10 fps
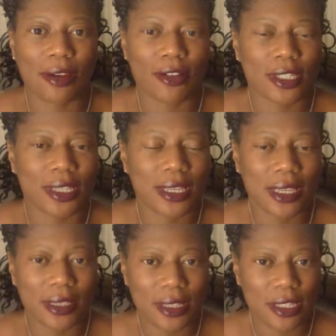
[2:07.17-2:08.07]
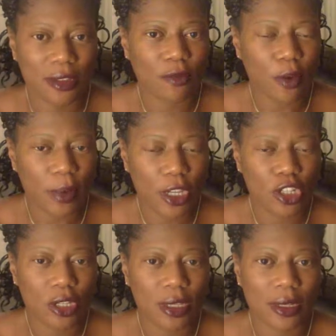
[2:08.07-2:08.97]
are seeking this
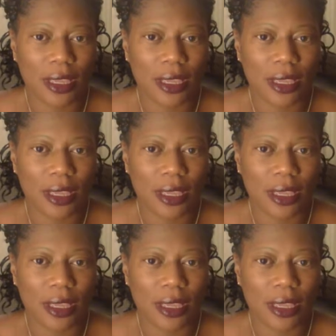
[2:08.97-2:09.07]
information,